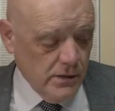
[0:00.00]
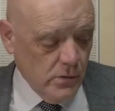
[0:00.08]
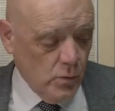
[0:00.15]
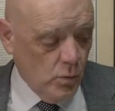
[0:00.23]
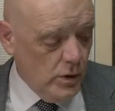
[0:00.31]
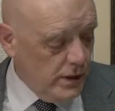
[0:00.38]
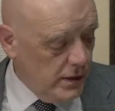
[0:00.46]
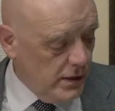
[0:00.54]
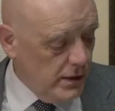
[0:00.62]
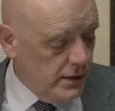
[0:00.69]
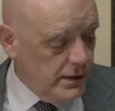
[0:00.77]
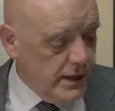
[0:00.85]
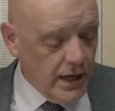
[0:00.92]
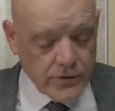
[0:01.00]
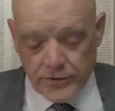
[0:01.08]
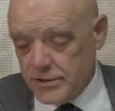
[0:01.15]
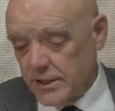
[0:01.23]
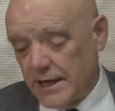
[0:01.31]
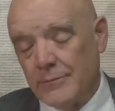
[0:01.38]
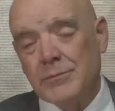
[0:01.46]
we gather
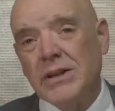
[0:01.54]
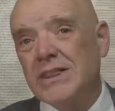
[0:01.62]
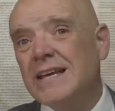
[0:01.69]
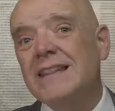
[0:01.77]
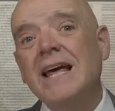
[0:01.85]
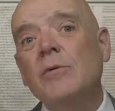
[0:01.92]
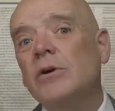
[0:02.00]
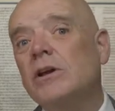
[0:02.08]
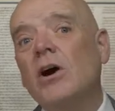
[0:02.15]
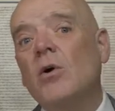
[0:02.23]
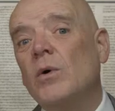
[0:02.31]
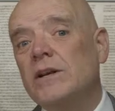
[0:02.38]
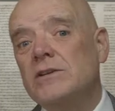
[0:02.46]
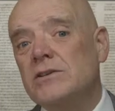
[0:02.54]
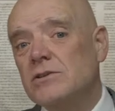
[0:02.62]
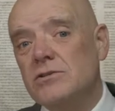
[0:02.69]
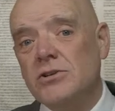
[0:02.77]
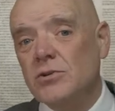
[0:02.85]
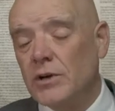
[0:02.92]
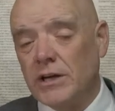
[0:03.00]
together. But then they would go into
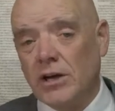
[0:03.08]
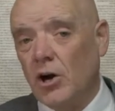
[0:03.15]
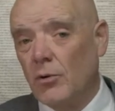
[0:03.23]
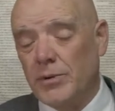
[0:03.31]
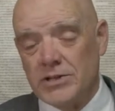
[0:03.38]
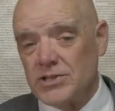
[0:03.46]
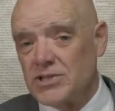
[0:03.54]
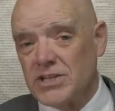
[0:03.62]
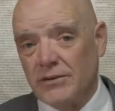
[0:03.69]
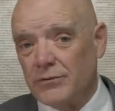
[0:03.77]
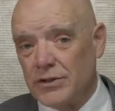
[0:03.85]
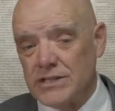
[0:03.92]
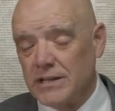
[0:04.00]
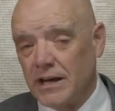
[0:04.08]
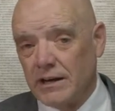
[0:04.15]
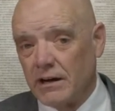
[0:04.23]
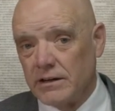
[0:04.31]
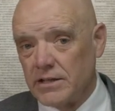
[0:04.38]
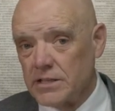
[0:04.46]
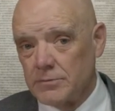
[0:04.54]
doing a whole bunch of stuff that's not
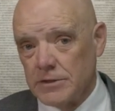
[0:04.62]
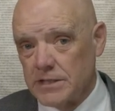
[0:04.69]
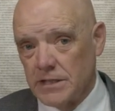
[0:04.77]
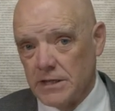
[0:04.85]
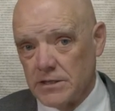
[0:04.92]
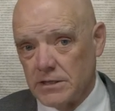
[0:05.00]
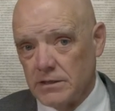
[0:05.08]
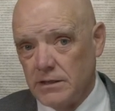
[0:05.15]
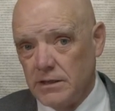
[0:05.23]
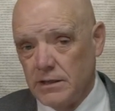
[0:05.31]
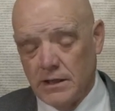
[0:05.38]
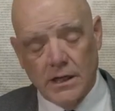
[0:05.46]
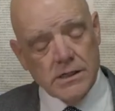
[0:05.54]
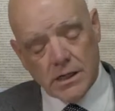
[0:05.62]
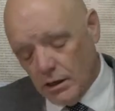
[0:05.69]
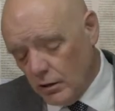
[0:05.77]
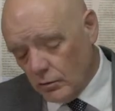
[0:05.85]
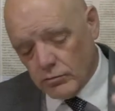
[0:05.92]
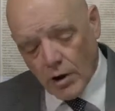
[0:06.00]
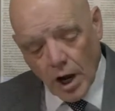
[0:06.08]
our dispensation. They say,
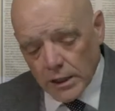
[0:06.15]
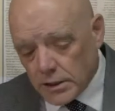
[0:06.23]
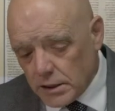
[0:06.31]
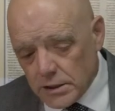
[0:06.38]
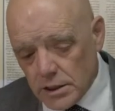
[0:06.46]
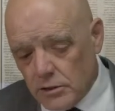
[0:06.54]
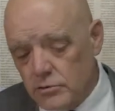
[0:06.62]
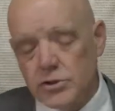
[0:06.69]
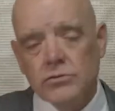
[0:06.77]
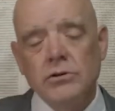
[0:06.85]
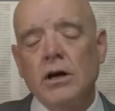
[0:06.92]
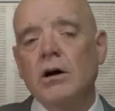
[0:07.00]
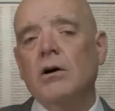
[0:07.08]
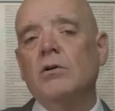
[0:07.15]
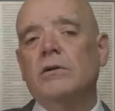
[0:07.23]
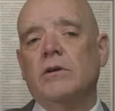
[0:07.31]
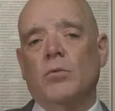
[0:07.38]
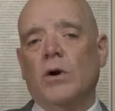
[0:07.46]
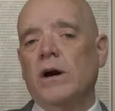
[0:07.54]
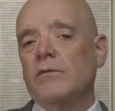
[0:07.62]
Oh, Rodney, don't you know
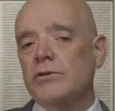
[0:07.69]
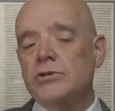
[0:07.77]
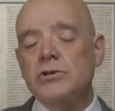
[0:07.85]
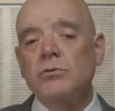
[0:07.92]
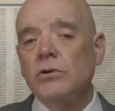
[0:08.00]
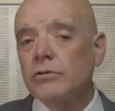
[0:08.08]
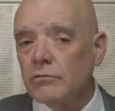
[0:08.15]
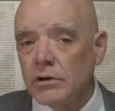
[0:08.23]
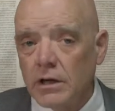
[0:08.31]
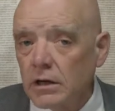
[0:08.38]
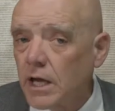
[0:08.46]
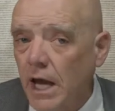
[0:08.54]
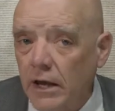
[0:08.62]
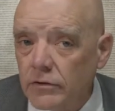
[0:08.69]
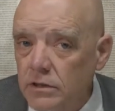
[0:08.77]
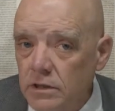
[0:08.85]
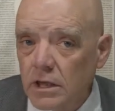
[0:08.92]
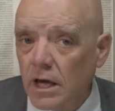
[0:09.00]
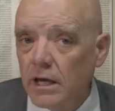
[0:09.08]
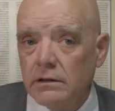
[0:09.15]
that wherever two or three are gathered
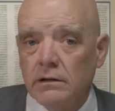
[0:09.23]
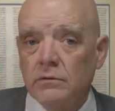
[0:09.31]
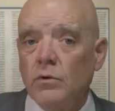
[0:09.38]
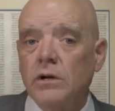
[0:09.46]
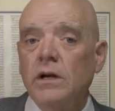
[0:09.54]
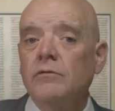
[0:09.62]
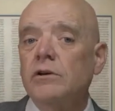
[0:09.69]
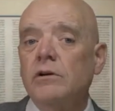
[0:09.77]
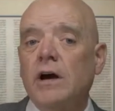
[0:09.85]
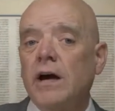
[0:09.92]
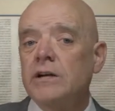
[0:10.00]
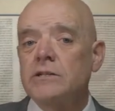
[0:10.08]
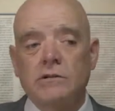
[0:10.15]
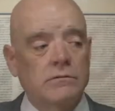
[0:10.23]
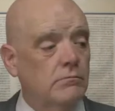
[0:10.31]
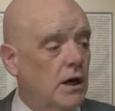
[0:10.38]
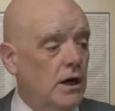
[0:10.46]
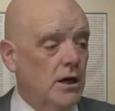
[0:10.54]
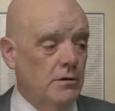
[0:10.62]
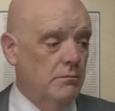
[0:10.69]
together and whatever you ask in
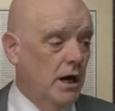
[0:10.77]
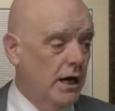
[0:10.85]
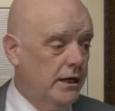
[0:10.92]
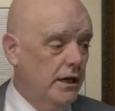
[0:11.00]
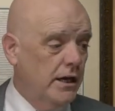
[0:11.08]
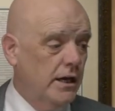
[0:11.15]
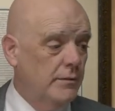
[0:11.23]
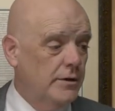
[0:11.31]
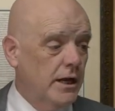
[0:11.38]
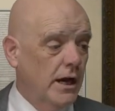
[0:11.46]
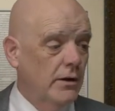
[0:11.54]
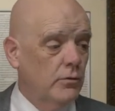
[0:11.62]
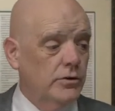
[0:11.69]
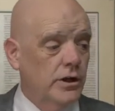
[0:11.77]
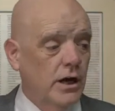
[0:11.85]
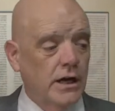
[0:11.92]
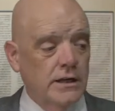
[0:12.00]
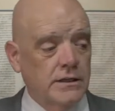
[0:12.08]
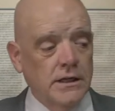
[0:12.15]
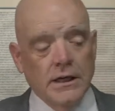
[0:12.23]
my name, and I will
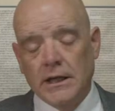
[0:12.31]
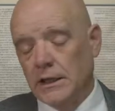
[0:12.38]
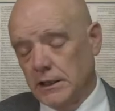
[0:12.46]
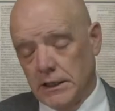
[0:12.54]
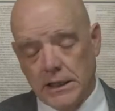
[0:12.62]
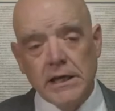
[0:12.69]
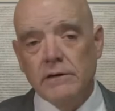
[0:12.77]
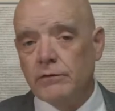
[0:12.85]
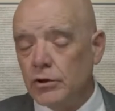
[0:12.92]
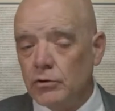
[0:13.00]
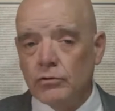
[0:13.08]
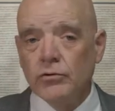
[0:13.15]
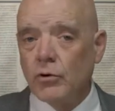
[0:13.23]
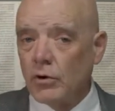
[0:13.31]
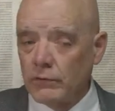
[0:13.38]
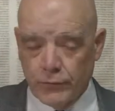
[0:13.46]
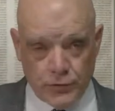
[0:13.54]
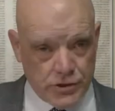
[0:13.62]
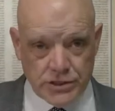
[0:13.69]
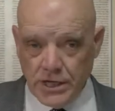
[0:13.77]
not leave you nor
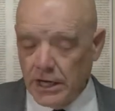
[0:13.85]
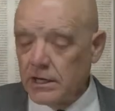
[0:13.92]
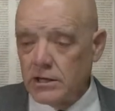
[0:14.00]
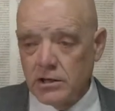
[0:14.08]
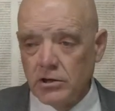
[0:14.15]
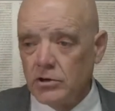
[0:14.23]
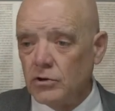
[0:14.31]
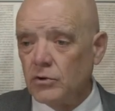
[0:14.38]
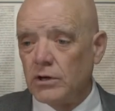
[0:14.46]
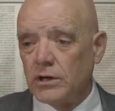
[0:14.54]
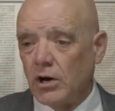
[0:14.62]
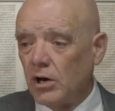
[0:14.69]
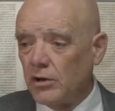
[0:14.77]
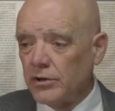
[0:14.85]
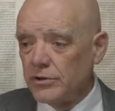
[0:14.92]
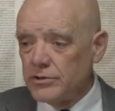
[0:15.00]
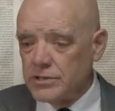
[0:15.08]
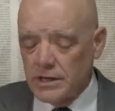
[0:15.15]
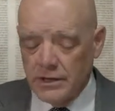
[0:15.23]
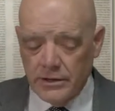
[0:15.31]
forsake you, and all
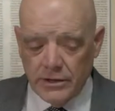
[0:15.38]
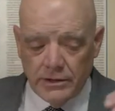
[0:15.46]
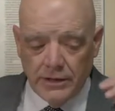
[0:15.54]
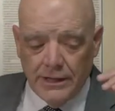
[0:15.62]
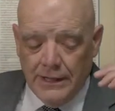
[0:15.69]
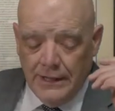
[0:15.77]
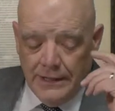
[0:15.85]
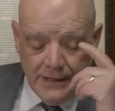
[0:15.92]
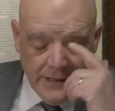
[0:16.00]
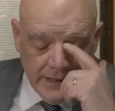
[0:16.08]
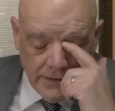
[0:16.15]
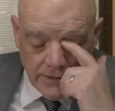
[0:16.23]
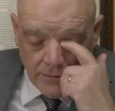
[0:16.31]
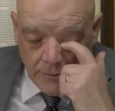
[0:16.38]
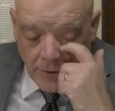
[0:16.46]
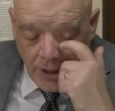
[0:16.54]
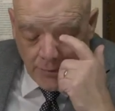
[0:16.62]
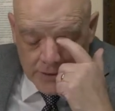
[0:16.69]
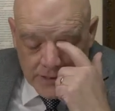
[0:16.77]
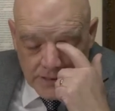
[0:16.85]
those other uh,
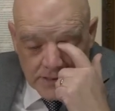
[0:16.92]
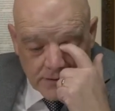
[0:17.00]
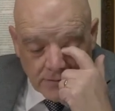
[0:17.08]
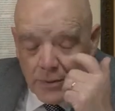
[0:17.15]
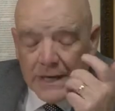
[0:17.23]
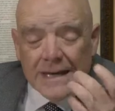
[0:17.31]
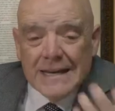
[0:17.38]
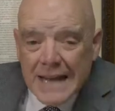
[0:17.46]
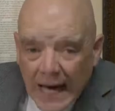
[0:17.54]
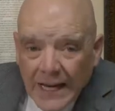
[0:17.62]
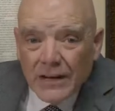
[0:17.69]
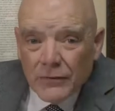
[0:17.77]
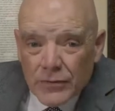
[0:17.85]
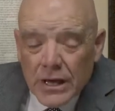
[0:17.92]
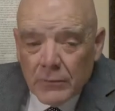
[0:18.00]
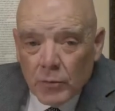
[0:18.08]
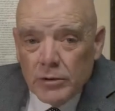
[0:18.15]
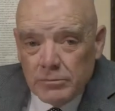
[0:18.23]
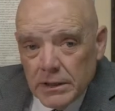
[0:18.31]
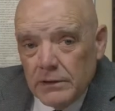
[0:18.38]
promises, but none of them
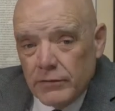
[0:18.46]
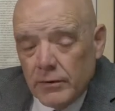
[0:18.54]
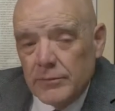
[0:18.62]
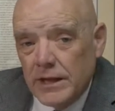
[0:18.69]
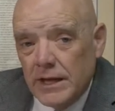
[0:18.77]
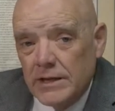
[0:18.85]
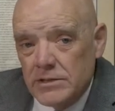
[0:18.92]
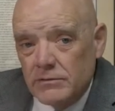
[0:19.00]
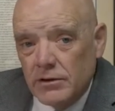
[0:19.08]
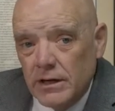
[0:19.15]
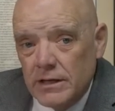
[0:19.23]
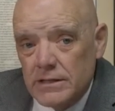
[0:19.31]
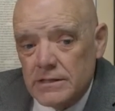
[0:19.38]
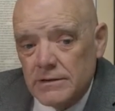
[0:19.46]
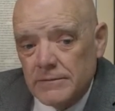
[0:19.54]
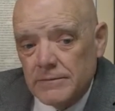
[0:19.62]
would be from the age of grace.